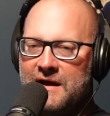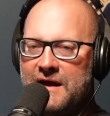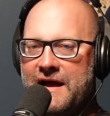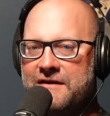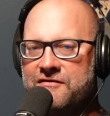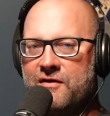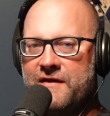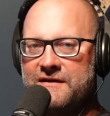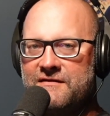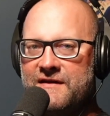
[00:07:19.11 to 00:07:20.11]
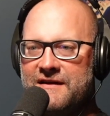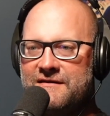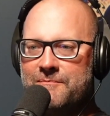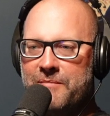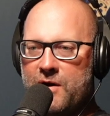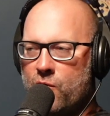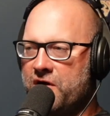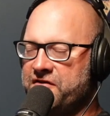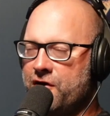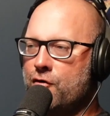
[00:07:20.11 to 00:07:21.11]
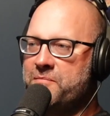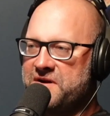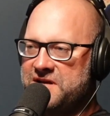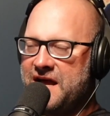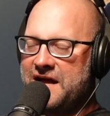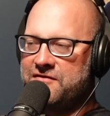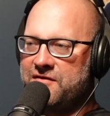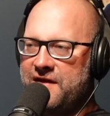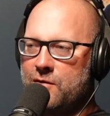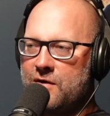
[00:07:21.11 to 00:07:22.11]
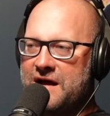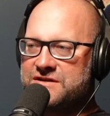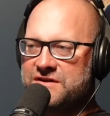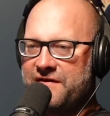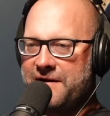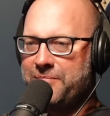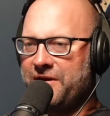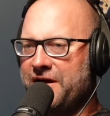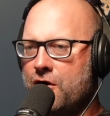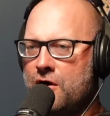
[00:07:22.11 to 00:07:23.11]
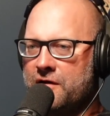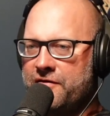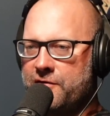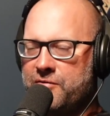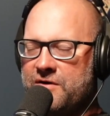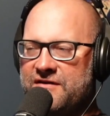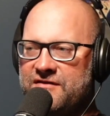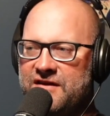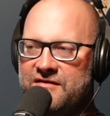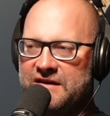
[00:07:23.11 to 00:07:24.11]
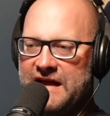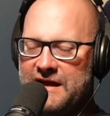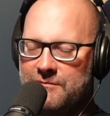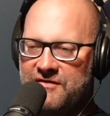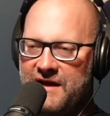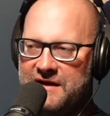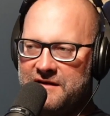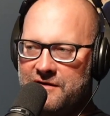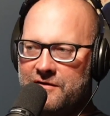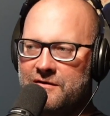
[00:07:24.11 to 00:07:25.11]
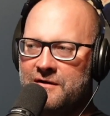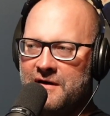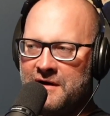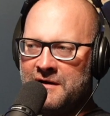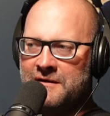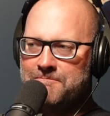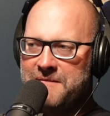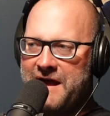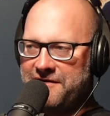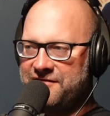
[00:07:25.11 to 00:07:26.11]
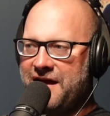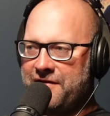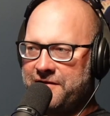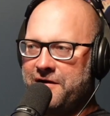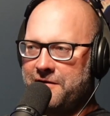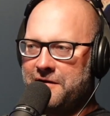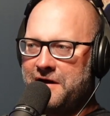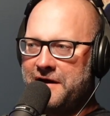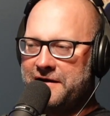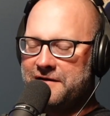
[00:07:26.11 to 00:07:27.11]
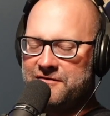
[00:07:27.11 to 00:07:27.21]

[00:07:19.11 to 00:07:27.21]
And so but it wasn't open yet. So they played all of their preseason games that year down in South Carolina.